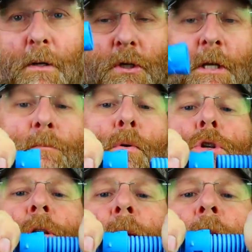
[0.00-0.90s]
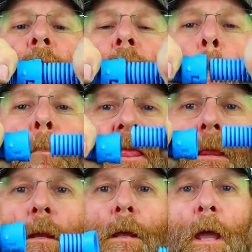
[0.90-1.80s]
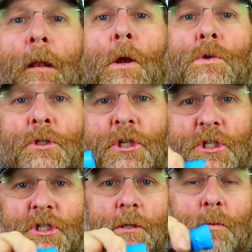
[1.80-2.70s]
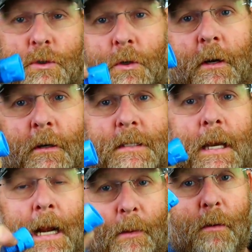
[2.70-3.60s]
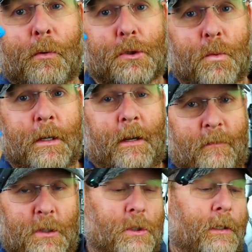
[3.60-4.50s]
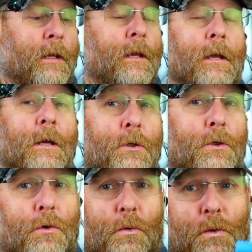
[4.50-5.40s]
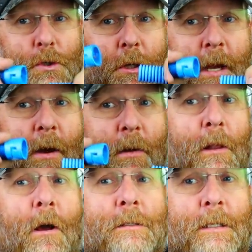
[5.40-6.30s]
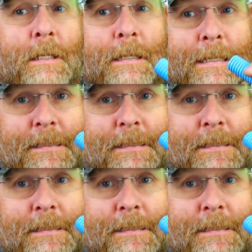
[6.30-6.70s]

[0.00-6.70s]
but you just push them in there and it goes, which you'll hear in a second. I will push one in eventually to show you how it locks in. And